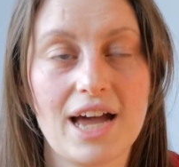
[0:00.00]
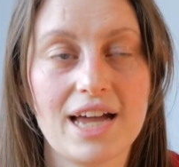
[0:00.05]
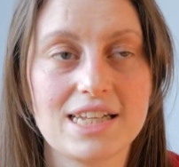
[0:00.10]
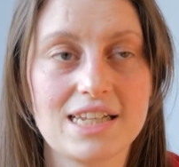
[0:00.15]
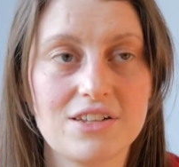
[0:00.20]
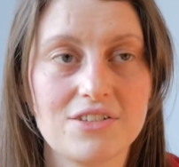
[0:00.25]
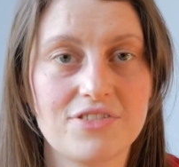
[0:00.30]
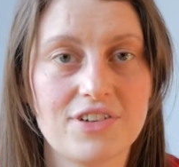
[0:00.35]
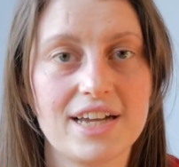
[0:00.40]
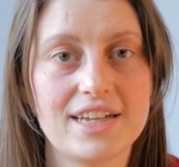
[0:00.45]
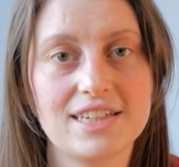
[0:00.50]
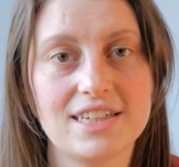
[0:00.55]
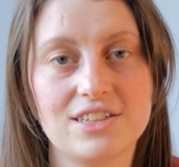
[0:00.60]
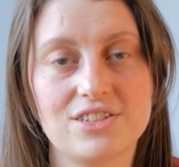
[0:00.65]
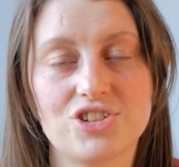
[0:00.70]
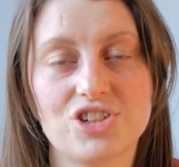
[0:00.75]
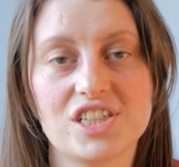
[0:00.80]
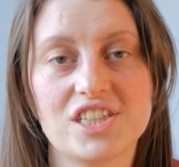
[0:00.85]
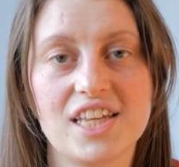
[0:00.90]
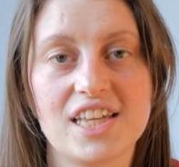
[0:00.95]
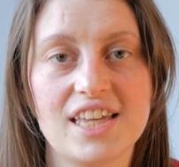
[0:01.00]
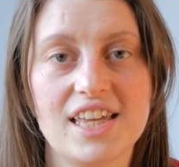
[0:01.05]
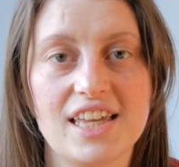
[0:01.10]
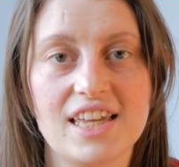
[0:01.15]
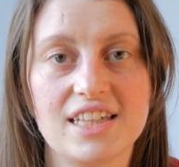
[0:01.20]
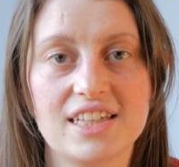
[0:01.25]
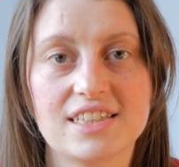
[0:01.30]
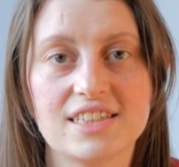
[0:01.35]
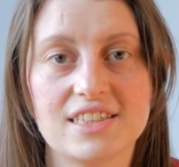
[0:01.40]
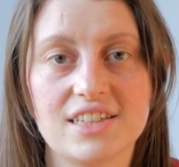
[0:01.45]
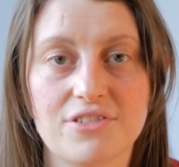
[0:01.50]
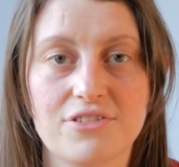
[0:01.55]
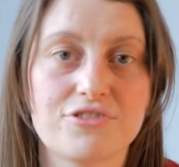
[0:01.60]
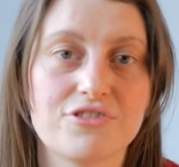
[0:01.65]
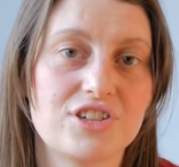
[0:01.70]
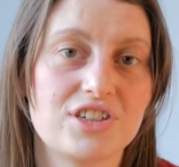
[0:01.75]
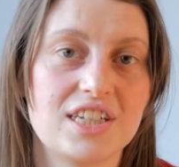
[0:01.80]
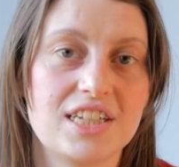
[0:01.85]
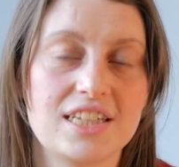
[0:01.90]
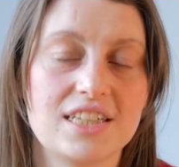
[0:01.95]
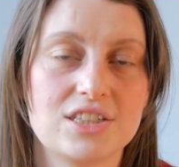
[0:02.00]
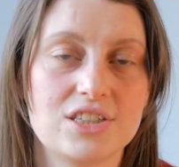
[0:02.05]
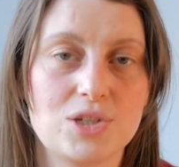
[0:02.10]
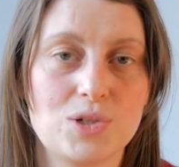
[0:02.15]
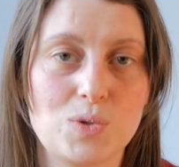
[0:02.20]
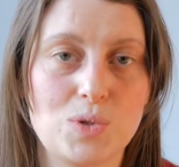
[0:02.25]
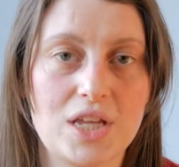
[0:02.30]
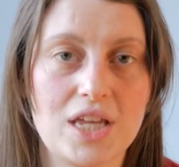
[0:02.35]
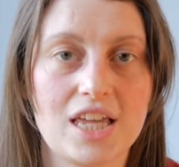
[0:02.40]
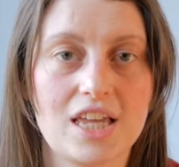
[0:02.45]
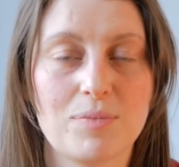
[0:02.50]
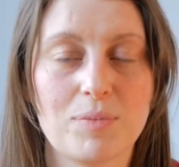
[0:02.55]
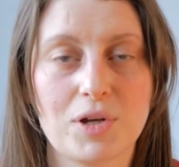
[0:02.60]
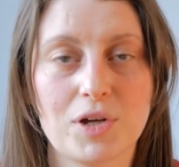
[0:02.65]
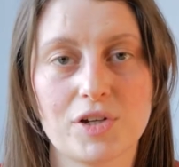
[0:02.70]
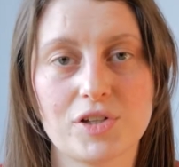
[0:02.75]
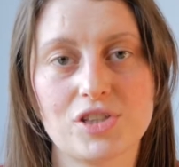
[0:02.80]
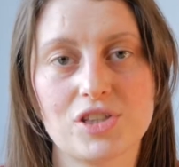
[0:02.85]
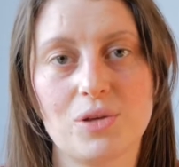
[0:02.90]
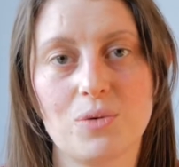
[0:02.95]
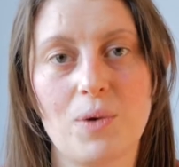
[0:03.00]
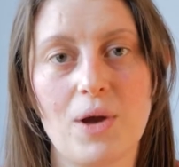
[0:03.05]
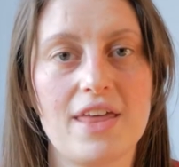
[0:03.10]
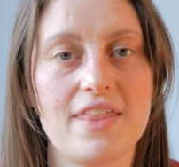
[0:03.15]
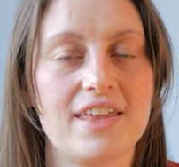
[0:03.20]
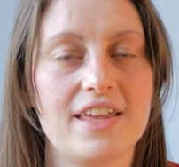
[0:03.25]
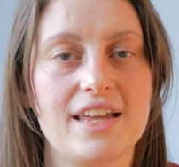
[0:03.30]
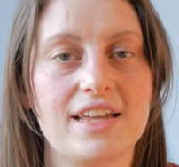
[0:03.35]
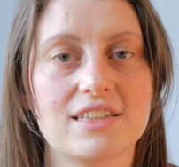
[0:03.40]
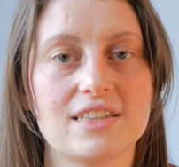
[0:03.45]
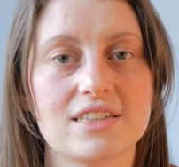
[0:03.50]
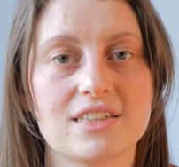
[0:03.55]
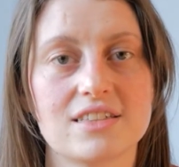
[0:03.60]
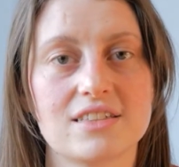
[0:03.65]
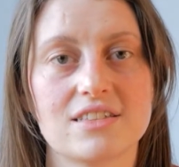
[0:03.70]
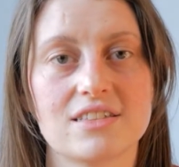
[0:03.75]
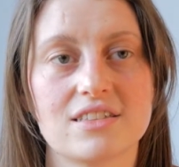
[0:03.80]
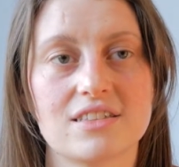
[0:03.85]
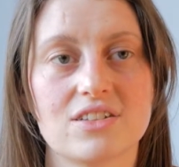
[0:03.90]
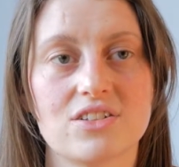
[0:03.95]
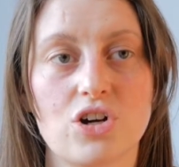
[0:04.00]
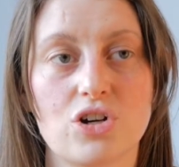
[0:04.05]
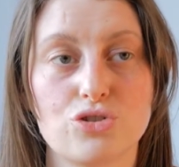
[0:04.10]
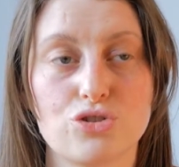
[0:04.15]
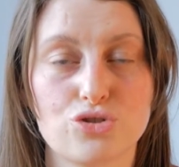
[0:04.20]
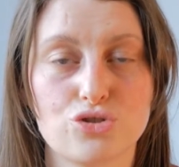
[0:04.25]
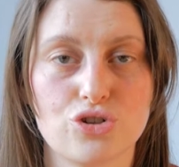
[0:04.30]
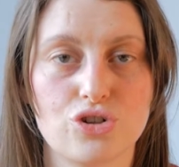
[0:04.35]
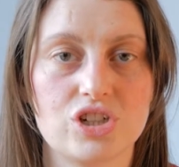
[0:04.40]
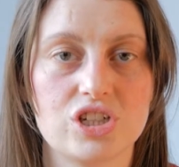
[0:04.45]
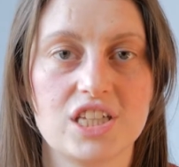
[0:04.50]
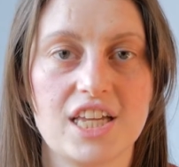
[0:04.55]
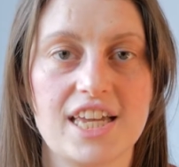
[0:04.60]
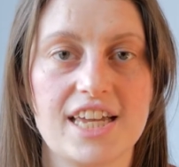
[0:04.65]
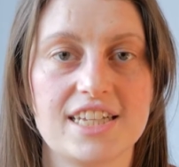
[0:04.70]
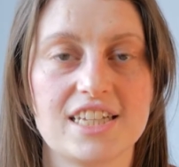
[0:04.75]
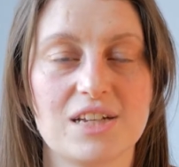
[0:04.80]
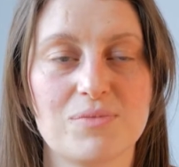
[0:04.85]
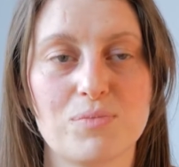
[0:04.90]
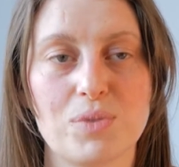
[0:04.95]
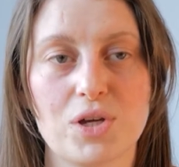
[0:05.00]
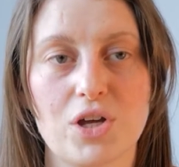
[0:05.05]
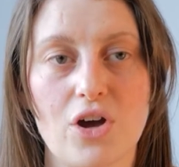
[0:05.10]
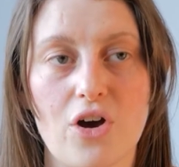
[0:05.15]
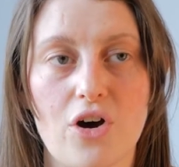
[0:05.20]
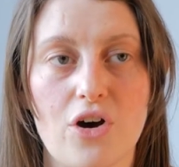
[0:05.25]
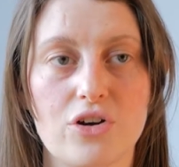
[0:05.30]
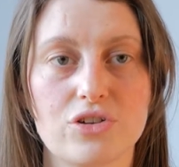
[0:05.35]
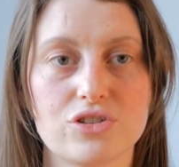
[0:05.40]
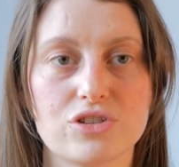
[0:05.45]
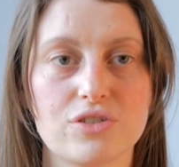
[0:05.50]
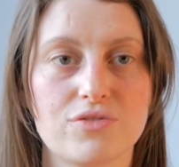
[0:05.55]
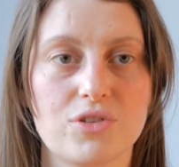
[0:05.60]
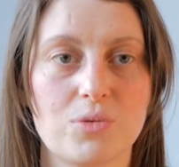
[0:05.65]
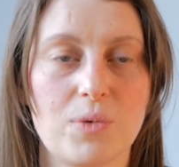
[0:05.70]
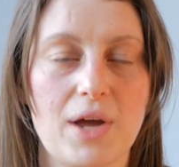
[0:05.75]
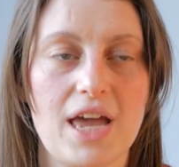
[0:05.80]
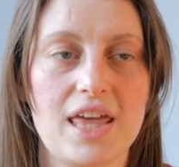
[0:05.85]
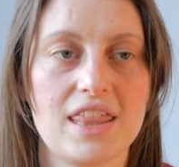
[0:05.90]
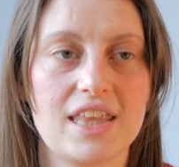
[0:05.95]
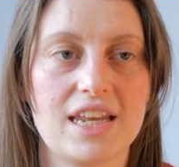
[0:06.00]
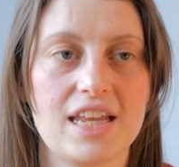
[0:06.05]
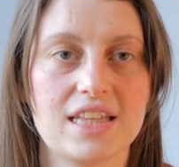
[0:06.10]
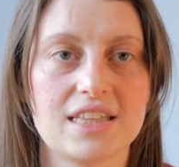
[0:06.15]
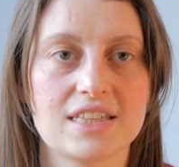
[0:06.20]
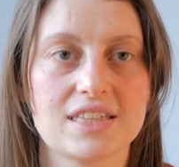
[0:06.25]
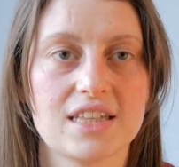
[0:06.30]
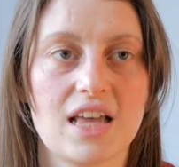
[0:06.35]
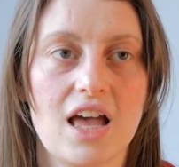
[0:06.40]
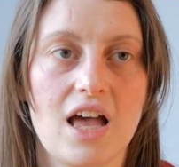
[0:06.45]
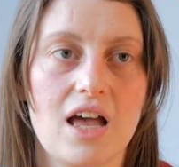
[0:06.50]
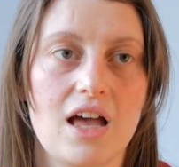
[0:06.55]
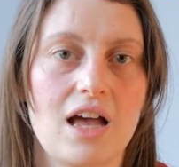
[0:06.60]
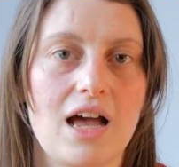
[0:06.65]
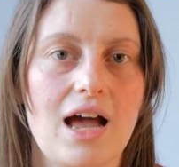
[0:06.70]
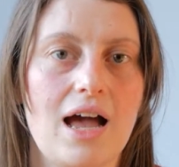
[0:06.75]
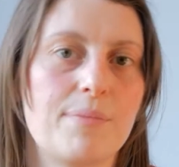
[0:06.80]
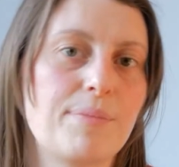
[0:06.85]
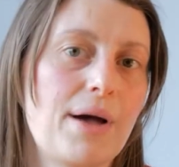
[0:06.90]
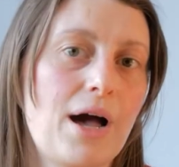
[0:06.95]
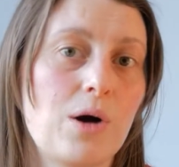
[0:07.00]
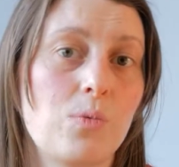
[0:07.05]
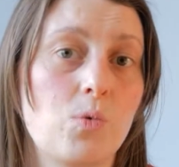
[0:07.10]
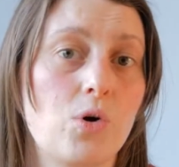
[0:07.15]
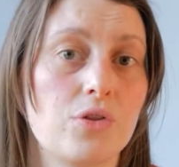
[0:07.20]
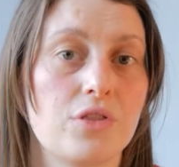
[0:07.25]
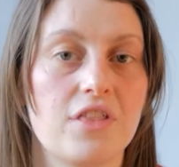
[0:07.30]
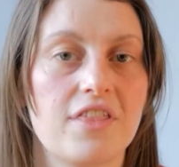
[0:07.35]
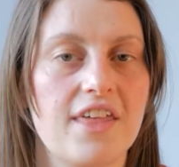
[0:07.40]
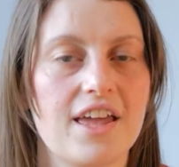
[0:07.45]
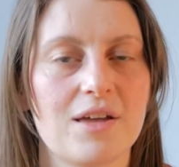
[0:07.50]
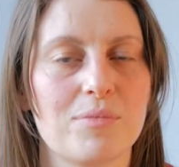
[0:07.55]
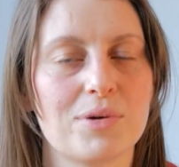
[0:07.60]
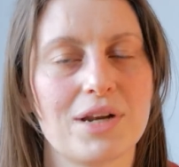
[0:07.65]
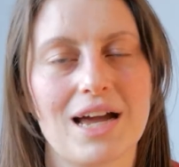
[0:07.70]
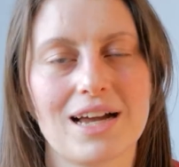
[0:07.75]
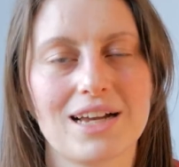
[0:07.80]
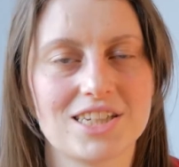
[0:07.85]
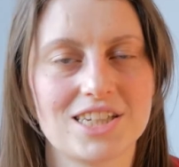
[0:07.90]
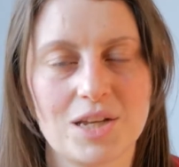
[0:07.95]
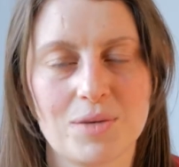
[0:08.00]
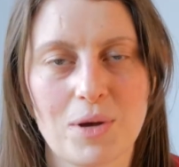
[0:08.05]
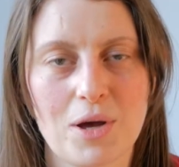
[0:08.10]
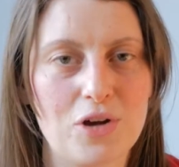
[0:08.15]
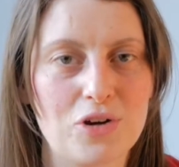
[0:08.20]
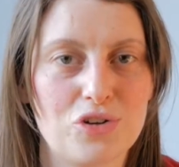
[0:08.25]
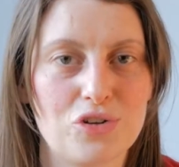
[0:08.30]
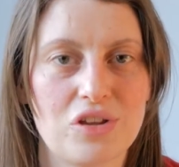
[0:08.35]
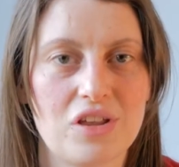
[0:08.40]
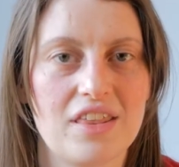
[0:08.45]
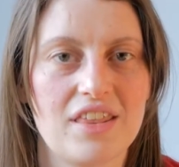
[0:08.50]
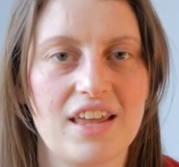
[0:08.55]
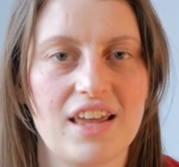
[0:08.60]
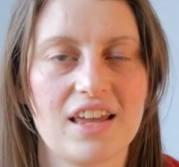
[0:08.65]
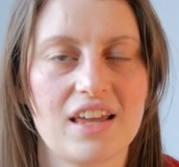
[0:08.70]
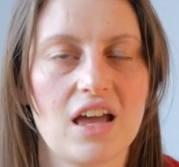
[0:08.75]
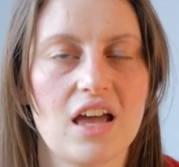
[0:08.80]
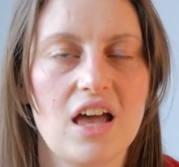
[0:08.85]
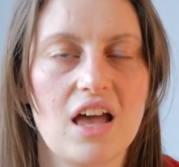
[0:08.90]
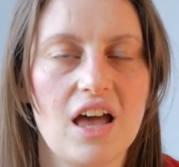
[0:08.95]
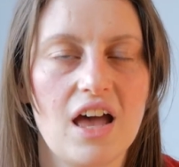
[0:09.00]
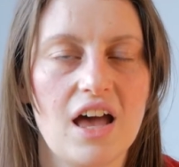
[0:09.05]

I did find it interesting. It is different, it's unique because of the way that it's constructed and because of the way that it's about one thing but actually about another thing.